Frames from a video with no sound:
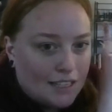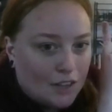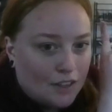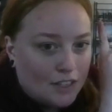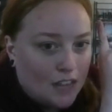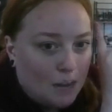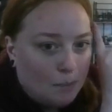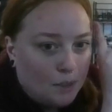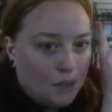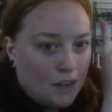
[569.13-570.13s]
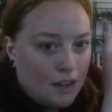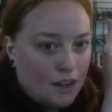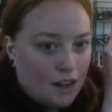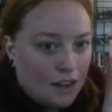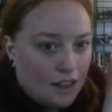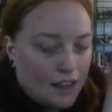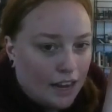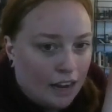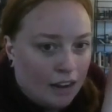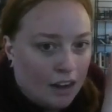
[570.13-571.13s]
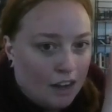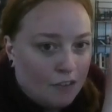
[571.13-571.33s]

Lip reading: It's on the top there